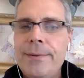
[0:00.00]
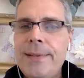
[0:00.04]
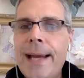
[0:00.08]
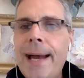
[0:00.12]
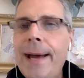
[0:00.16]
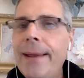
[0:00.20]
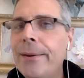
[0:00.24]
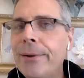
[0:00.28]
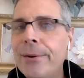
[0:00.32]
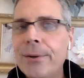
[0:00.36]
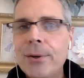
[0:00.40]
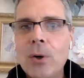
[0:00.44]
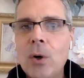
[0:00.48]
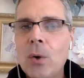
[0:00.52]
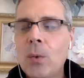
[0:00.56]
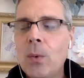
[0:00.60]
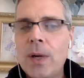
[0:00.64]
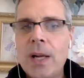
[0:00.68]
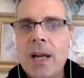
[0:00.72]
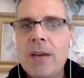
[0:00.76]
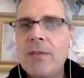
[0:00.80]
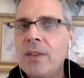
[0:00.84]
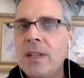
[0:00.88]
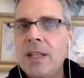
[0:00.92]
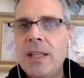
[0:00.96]
Tether or
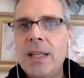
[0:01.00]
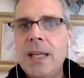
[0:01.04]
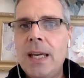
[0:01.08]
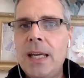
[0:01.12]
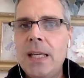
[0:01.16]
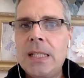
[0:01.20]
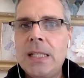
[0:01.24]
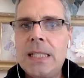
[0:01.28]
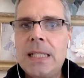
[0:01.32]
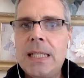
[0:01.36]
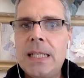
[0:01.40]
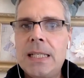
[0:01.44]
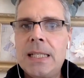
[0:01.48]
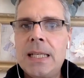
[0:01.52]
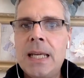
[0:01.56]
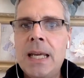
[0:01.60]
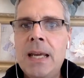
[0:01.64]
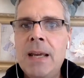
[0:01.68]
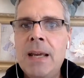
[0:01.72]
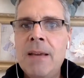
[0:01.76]
whatever the case is,